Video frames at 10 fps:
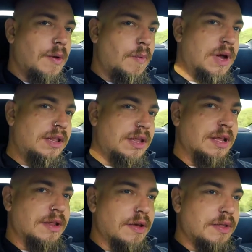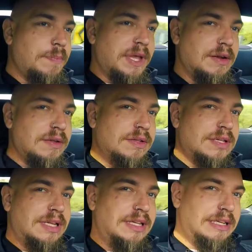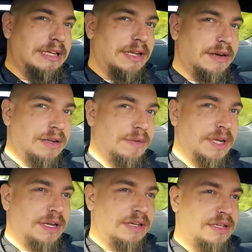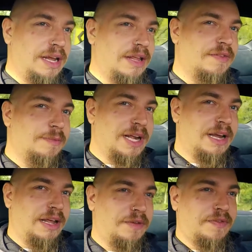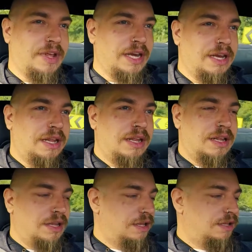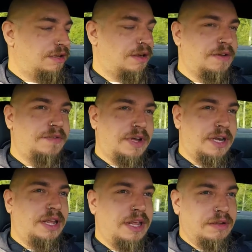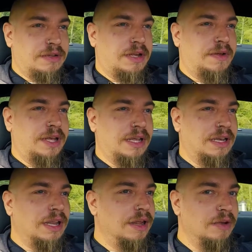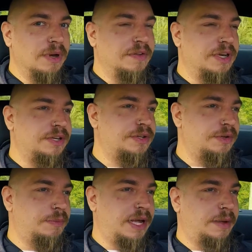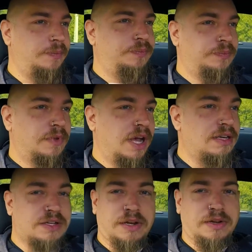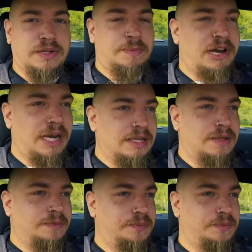One thing though, the pedals, they're a little bit close together for my clown feet, so I'm finding heel towing a little bit of an issue, but I just don't use the brakes.